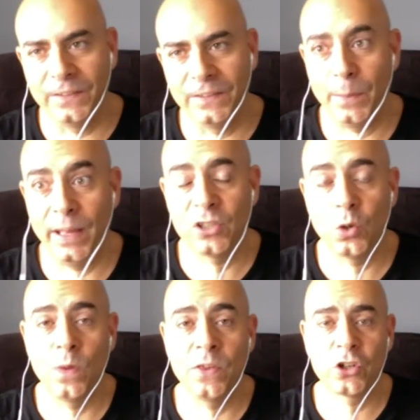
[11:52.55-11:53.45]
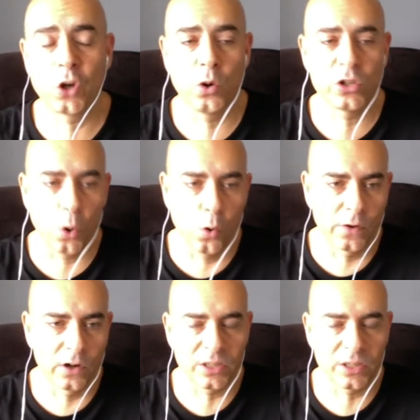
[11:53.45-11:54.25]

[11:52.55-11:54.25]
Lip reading: Depends on when the show is over.